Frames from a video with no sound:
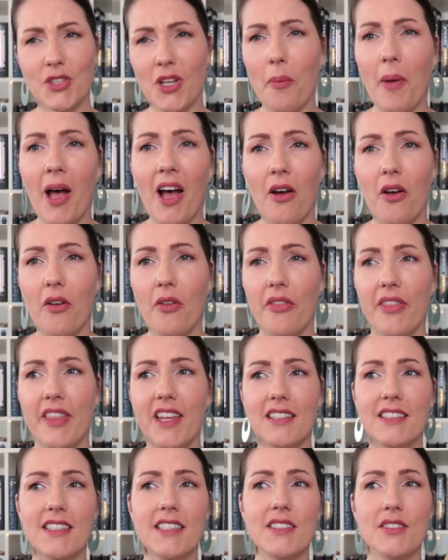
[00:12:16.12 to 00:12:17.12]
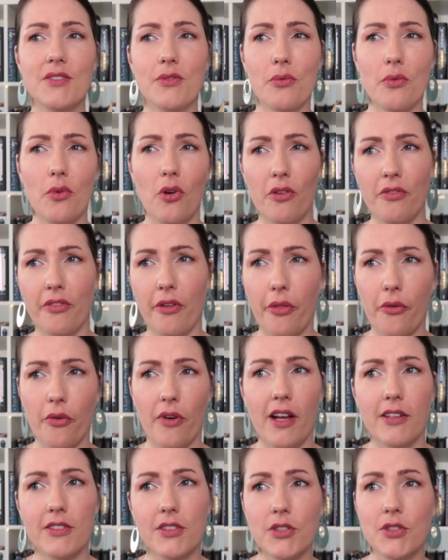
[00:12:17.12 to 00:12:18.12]
somehow this is woven
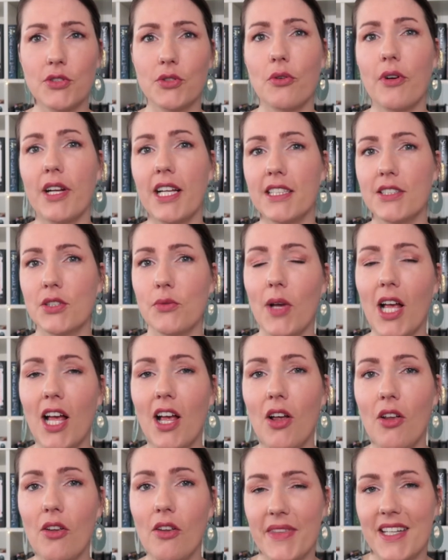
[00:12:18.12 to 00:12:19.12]
throughout the story as well.